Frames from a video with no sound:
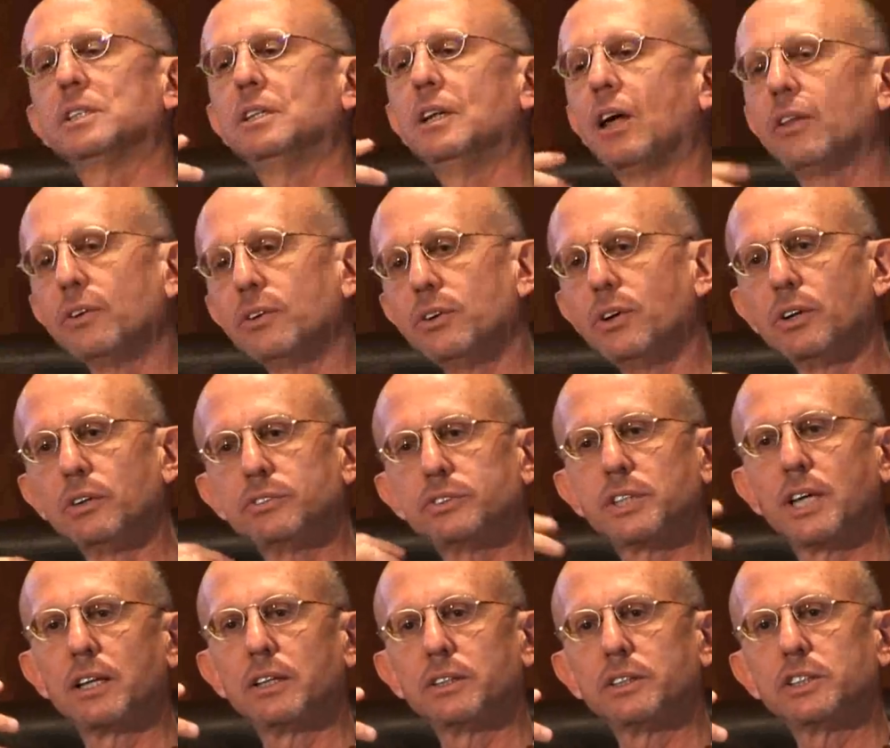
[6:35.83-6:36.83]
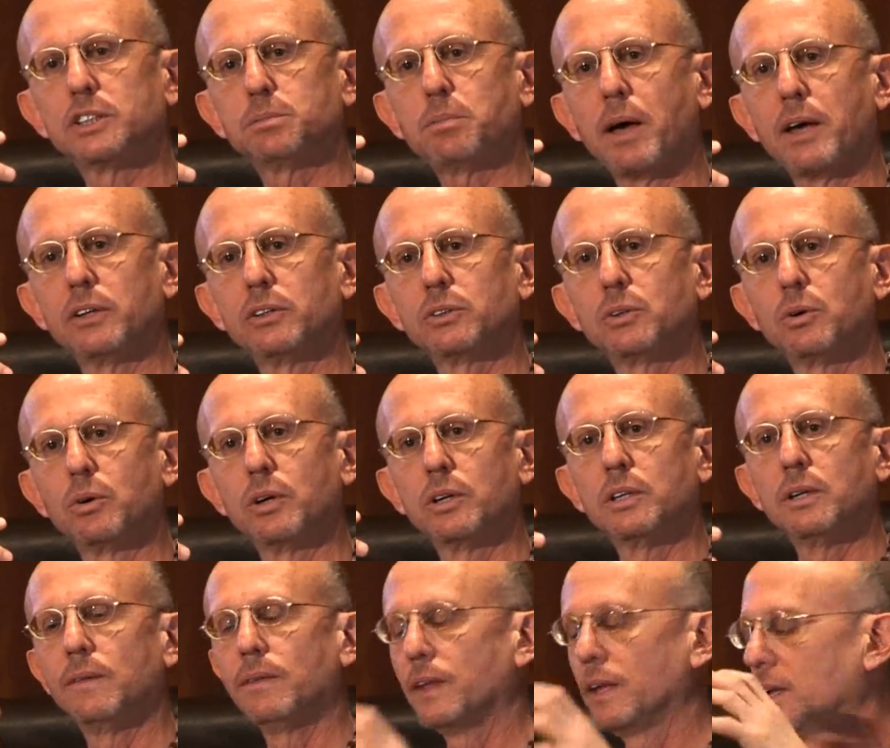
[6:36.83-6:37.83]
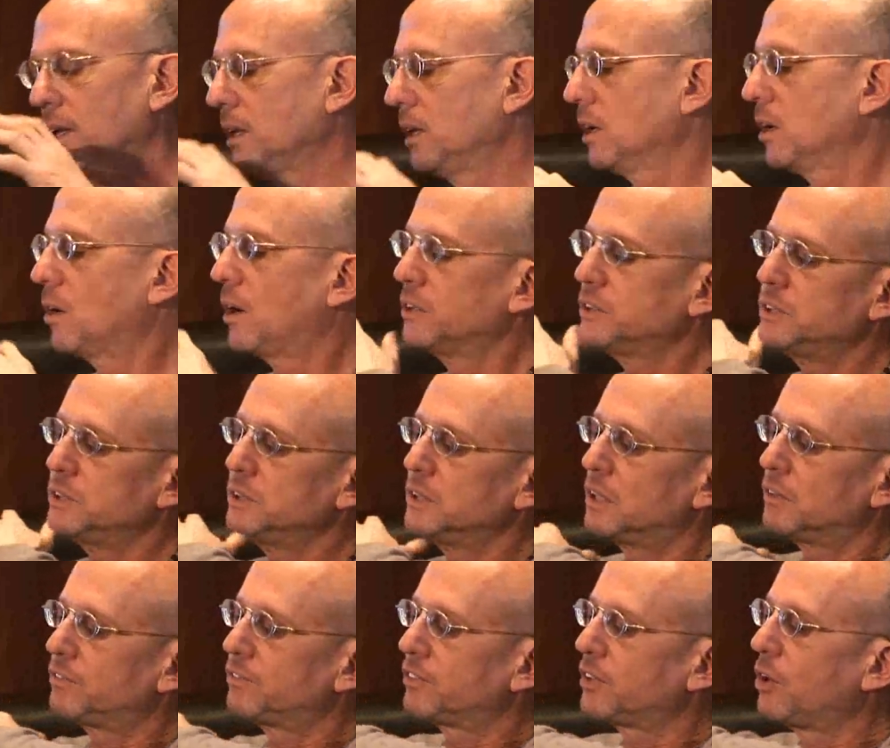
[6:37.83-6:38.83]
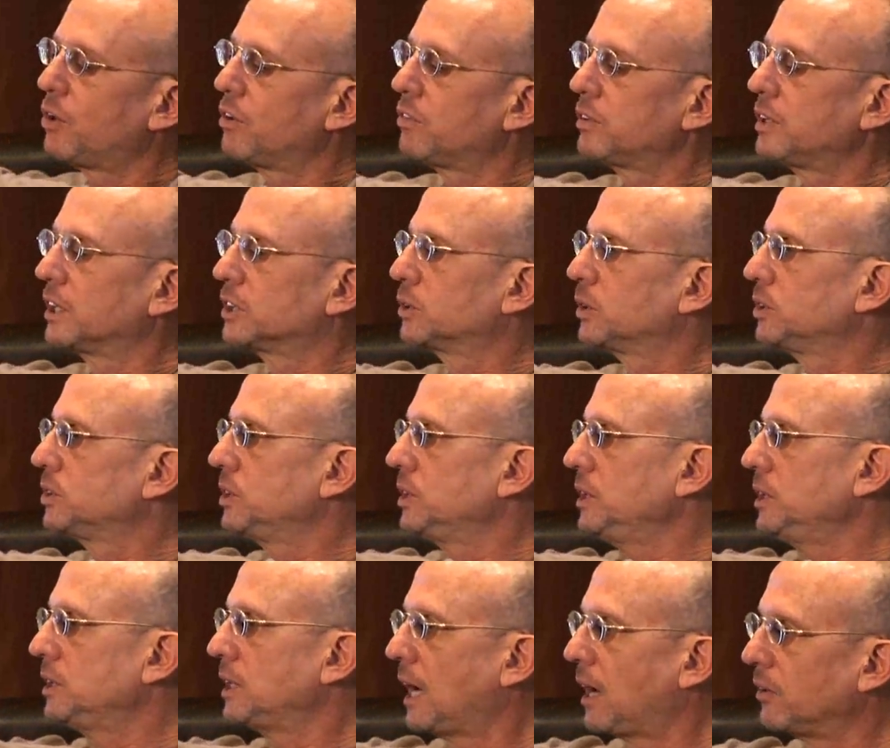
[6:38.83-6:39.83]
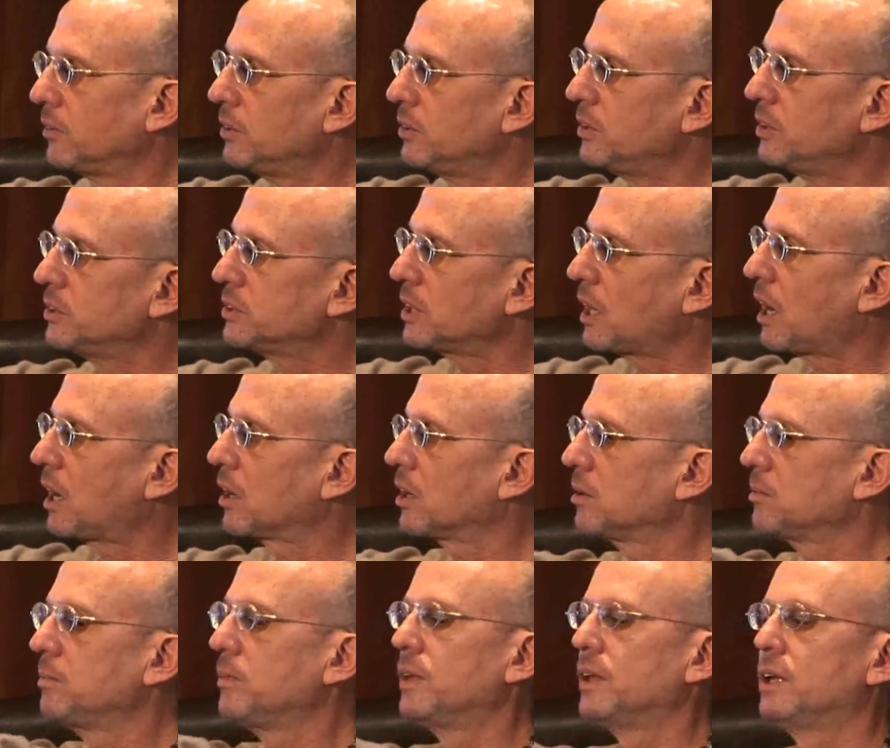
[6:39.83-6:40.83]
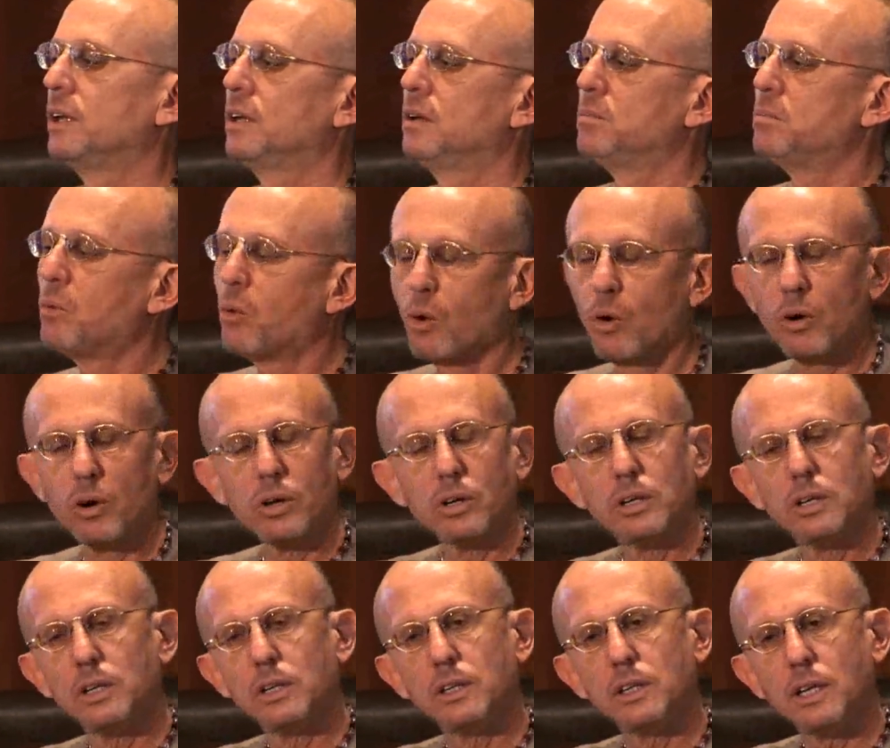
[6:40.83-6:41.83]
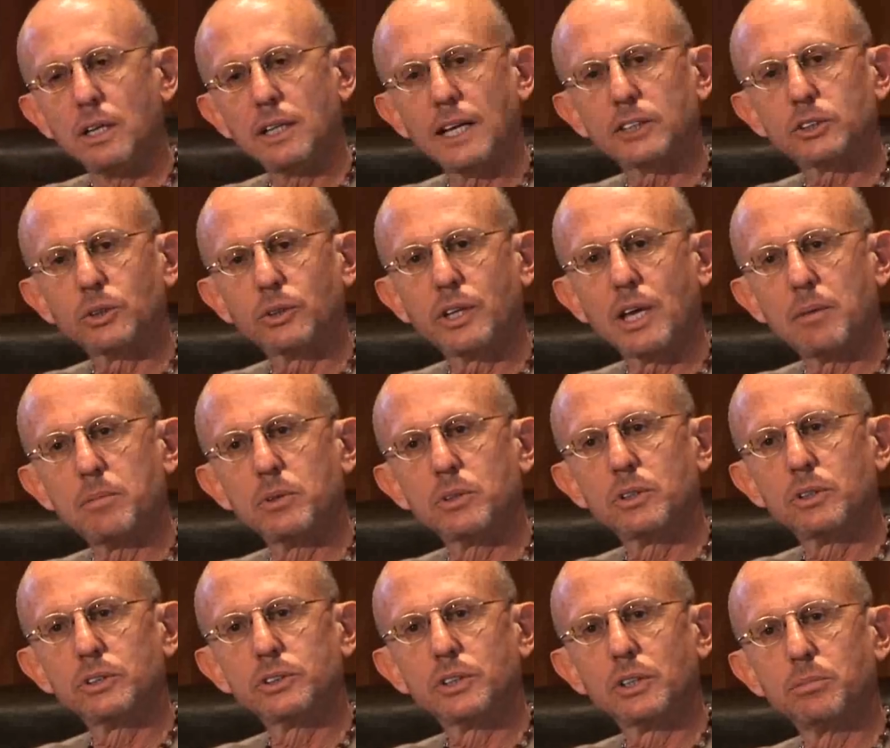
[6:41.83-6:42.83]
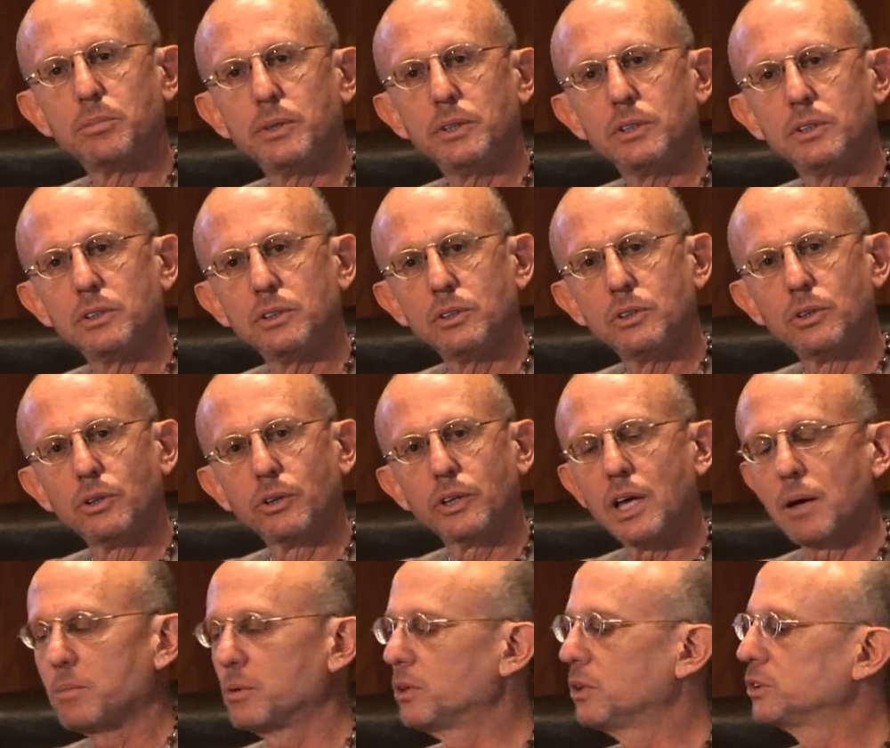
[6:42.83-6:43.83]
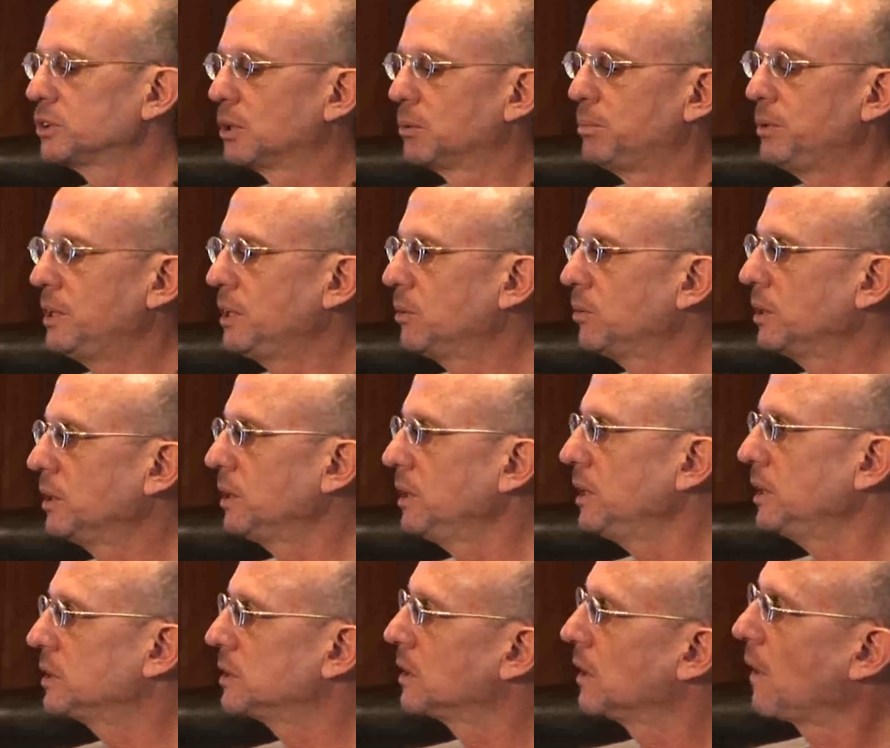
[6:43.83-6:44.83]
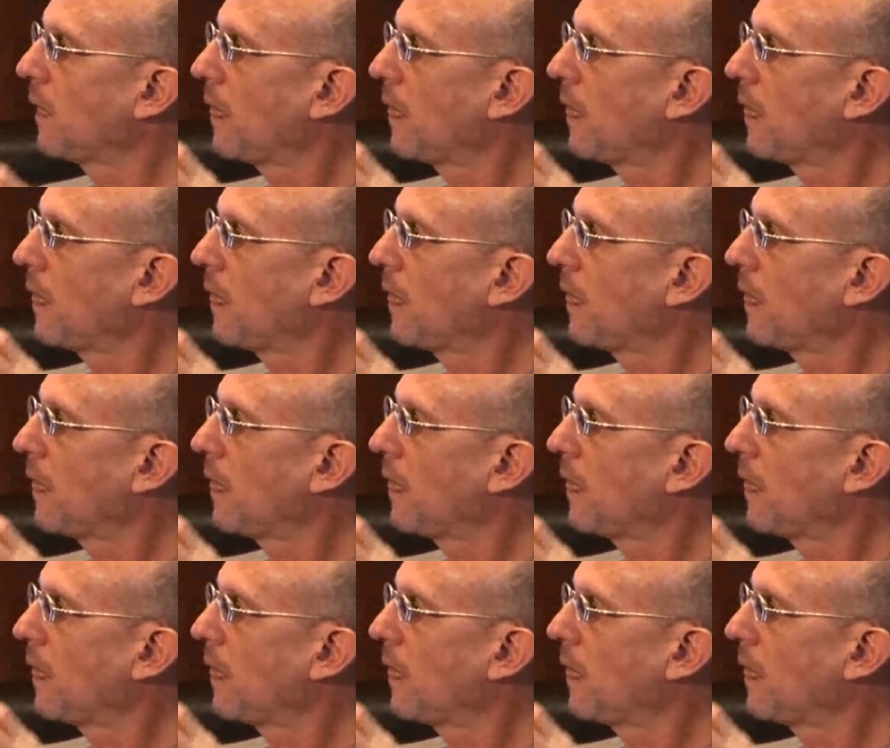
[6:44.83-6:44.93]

another nerve cell in the spinal cord, causing the flow of electricity down this arm. More electrochemicals are be- neurochemicals are being released.